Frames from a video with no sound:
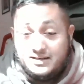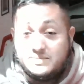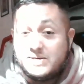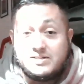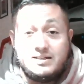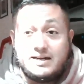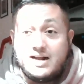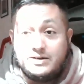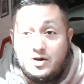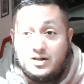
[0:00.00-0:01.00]
especially like
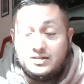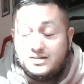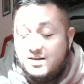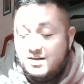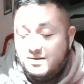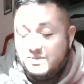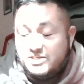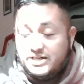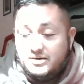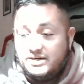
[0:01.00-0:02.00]
hydraulic
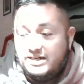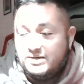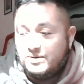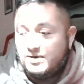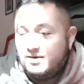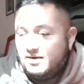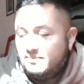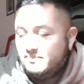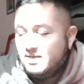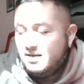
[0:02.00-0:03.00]
machinery
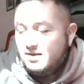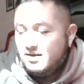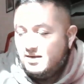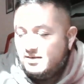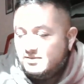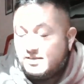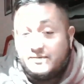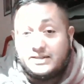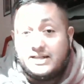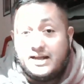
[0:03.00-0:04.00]
or
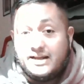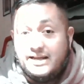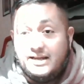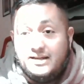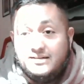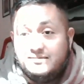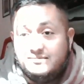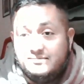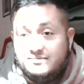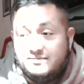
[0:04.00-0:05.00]
stuff like that.
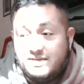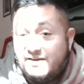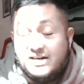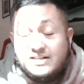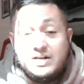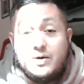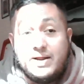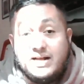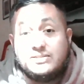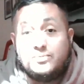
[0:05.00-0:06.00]
If he doesn't know,
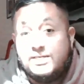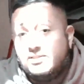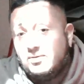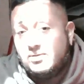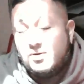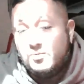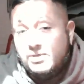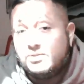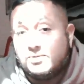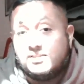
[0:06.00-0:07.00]
he has the
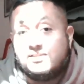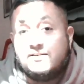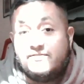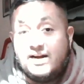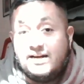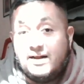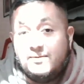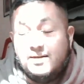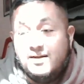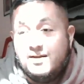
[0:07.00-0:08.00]
resources to find
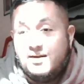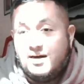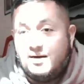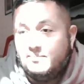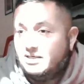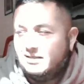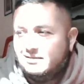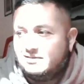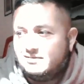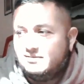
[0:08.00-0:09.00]
out.
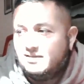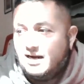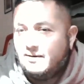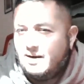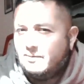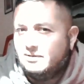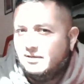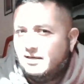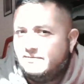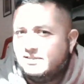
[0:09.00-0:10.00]
But I
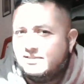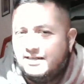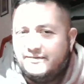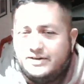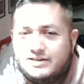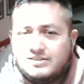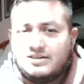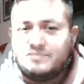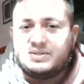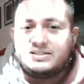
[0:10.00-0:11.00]
would love to see if you could
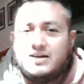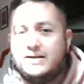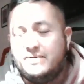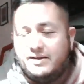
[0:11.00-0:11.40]
stump this guy